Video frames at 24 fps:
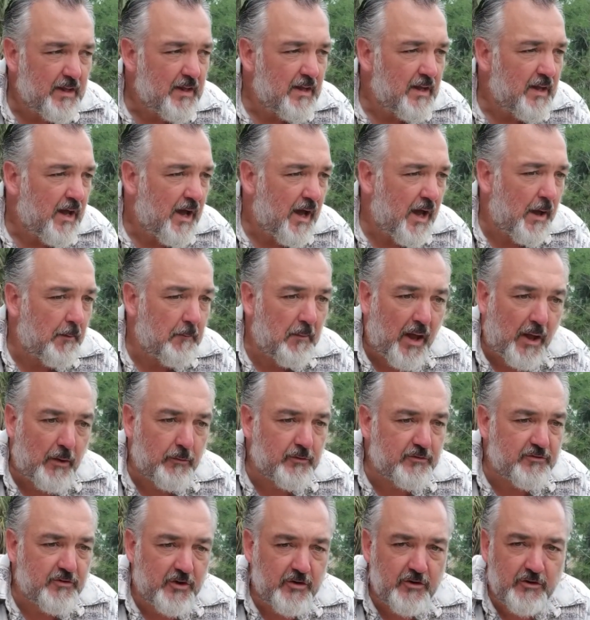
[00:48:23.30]
I
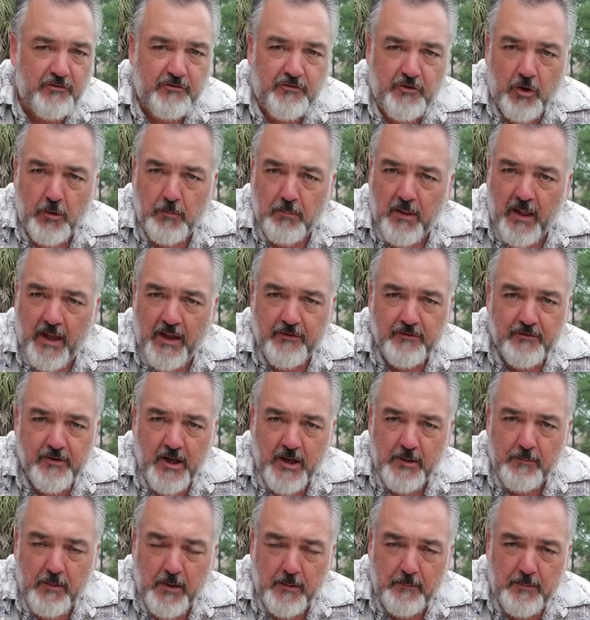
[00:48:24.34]
was undisturbed last
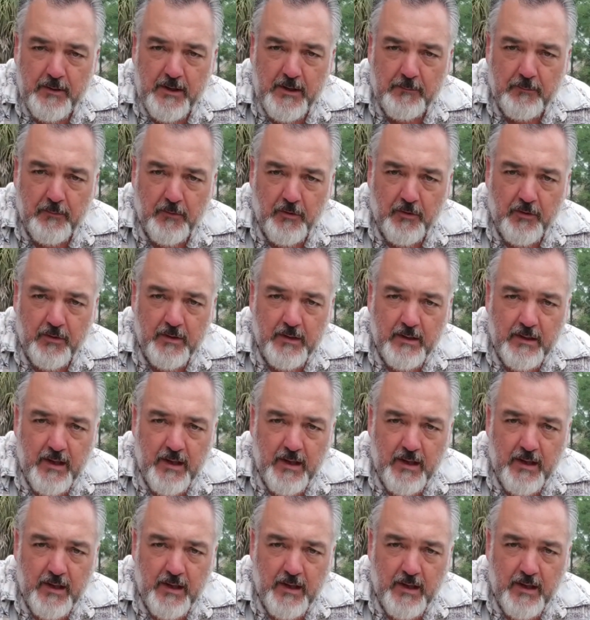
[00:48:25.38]
night by people.